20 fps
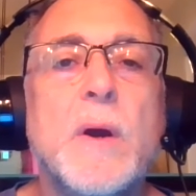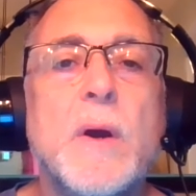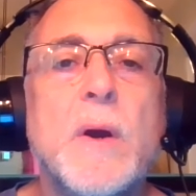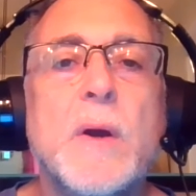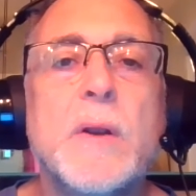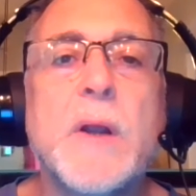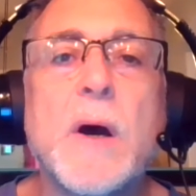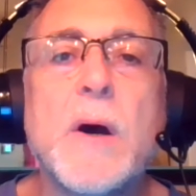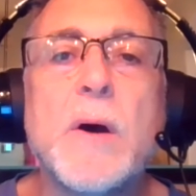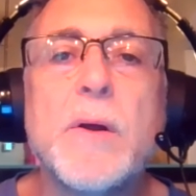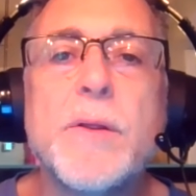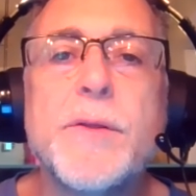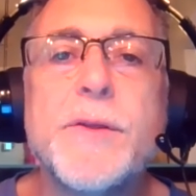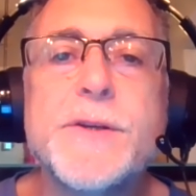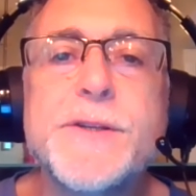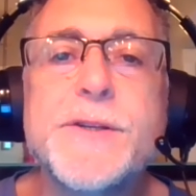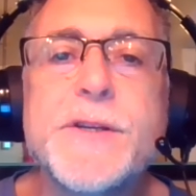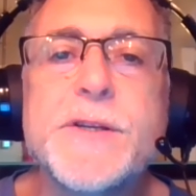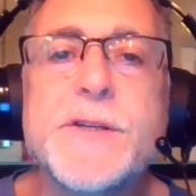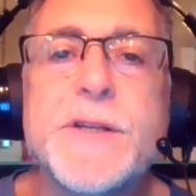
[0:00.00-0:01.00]
Now,
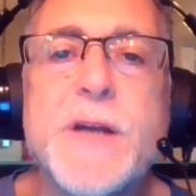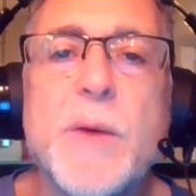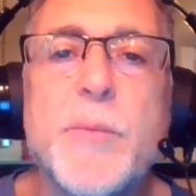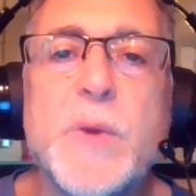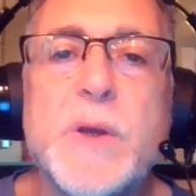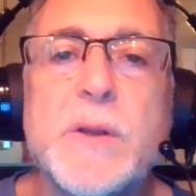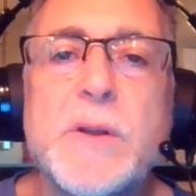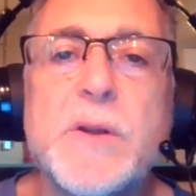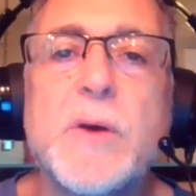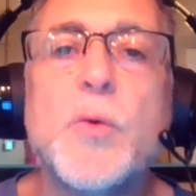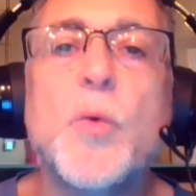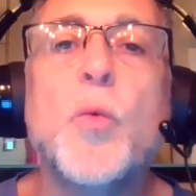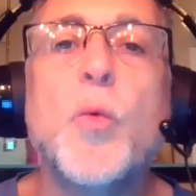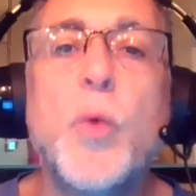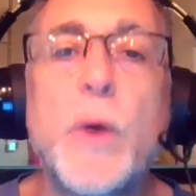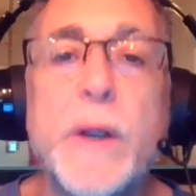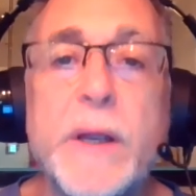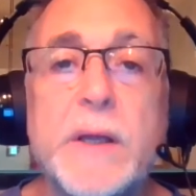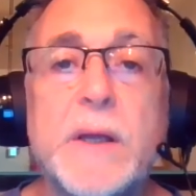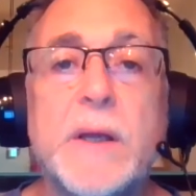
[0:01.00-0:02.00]
this does not mean that
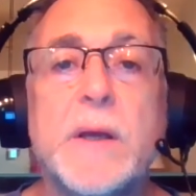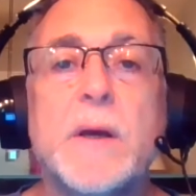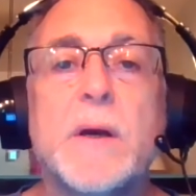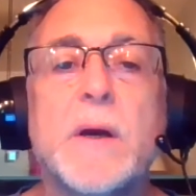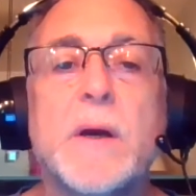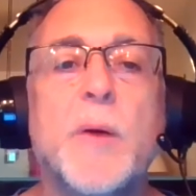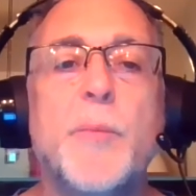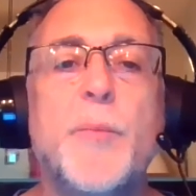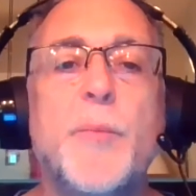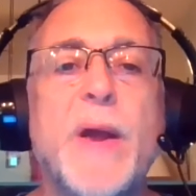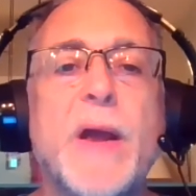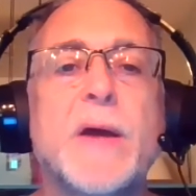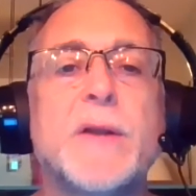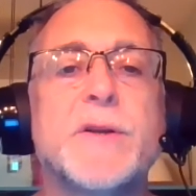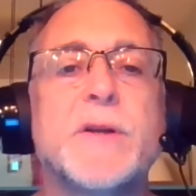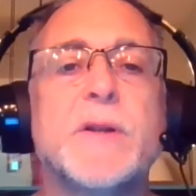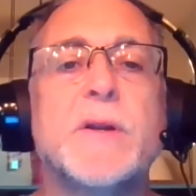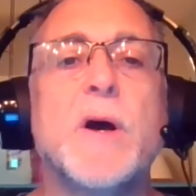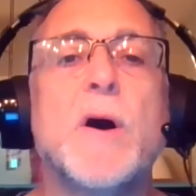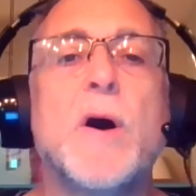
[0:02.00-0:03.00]
we
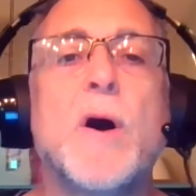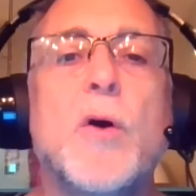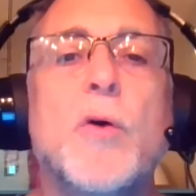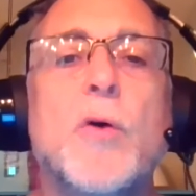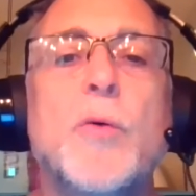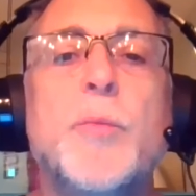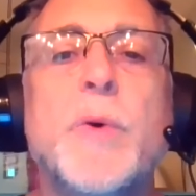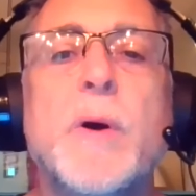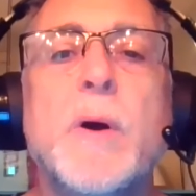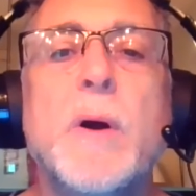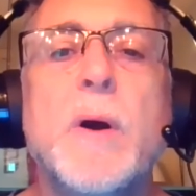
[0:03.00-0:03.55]
abandon hope,